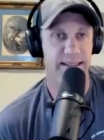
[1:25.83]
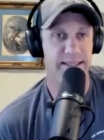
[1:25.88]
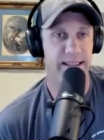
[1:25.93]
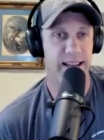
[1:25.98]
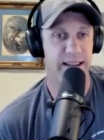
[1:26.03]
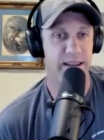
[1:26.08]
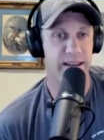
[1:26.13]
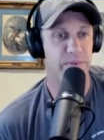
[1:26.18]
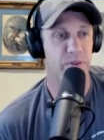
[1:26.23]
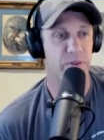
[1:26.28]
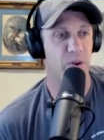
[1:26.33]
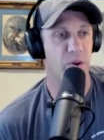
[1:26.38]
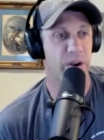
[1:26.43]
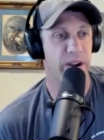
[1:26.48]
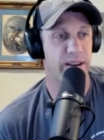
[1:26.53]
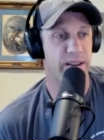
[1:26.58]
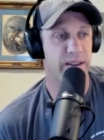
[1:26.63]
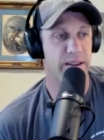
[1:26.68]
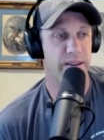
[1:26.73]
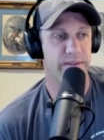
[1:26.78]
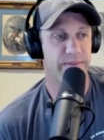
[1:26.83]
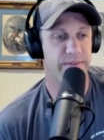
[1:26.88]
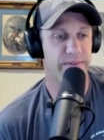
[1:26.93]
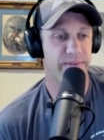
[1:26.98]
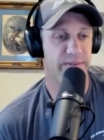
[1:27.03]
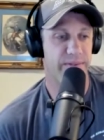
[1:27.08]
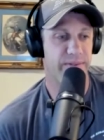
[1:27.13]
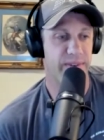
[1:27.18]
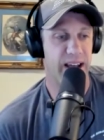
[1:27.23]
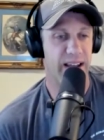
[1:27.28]
as I deployed, you know,
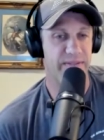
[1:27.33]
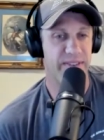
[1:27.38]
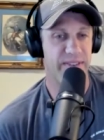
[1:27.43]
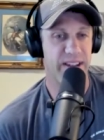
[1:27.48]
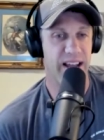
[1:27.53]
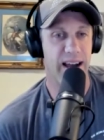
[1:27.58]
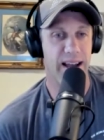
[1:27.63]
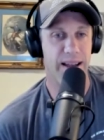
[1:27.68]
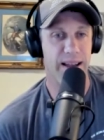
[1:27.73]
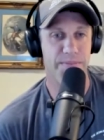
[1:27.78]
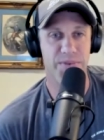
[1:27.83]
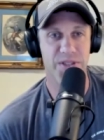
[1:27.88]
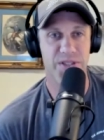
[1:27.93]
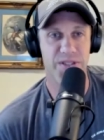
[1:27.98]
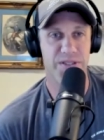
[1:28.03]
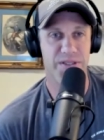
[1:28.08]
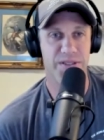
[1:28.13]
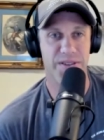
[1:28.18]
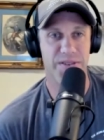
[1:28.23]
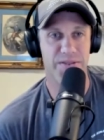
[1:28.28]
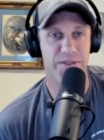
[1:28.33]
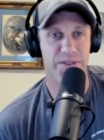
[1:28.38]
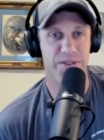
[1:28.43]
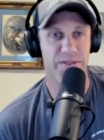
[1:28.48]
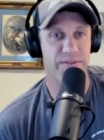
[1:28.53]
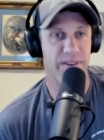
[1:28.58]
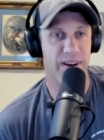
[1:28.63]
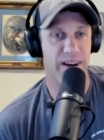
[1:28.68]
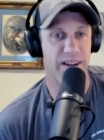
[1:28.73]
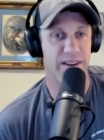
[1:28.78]
five times, you know,
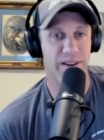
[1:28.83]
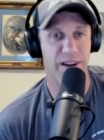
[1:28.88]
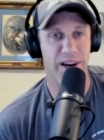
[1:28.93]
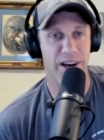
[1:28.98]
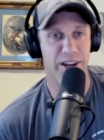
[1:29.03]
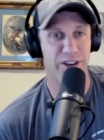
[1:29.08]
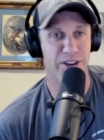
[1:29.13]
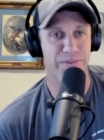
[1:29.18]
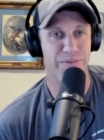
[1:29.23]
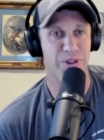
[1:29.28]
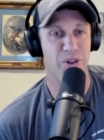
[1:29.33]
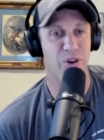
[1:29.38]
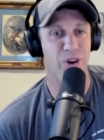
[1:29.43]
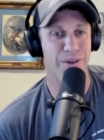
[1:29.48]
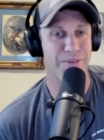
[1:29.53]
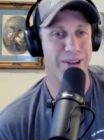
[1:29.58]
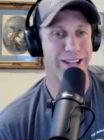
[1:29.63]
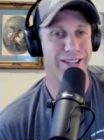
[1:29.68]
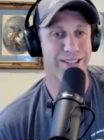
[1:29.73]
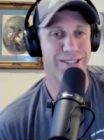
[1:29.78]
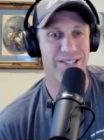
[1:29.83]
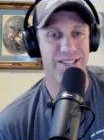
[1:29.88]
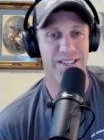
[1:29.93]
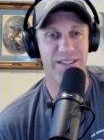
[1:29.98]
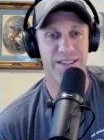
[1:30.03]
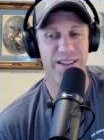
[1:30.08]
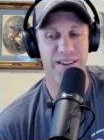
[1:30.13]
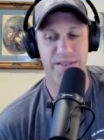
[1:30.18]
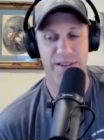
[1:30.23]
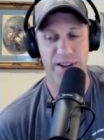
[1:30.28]
to on on deployments,
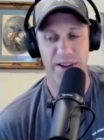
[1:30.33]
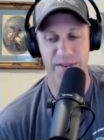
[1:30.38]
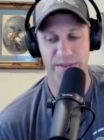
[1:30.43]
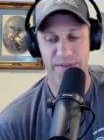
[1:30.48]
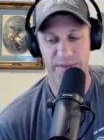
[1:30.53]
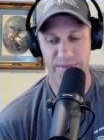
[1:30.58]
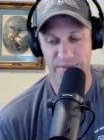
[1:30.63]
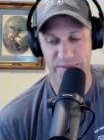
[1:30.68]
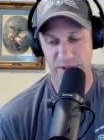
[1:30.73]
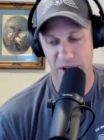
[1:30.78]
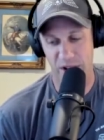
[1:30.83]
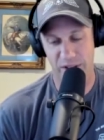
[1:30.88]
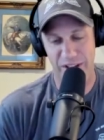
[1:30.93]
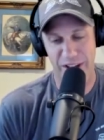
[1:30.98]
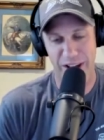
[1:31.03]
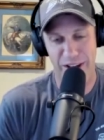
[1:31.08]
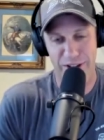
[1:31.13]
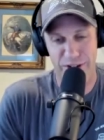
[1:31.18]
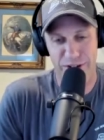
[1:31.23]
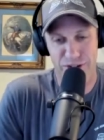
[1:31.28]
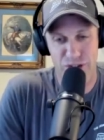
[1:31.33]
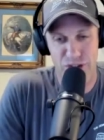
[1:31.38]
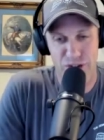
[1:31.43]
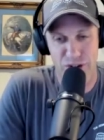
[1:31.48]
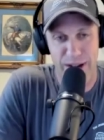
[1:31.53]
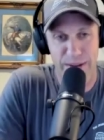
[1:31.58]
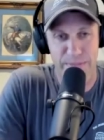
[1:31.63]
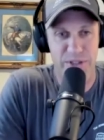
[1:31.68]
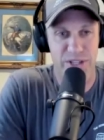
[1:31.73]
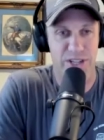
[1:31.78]
and then you know all the other
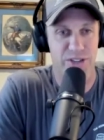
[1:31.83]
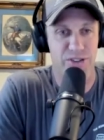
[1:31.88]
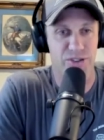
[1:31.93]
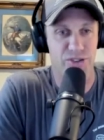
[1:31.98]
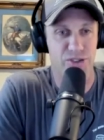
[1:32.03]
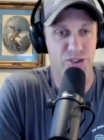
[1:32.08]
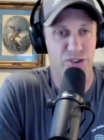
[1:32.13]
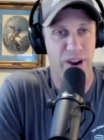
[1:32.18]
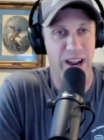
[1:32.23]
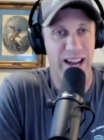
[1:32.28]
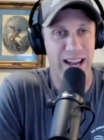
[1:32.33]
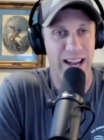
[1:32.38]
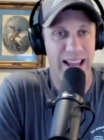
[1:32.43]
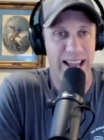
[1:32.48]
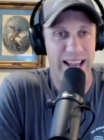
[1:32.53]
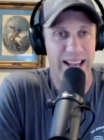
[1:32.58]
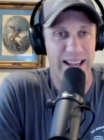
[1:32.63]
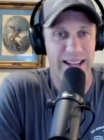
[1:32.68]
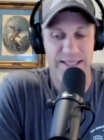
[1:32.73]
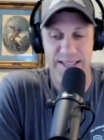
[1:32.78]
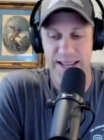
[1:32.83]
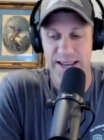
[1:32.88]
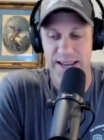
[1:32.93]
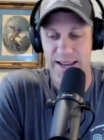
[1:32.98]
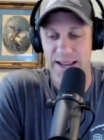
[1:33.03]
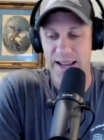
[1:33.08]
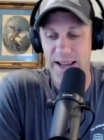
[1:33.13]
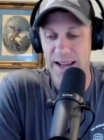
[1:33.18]
trips and trainings, and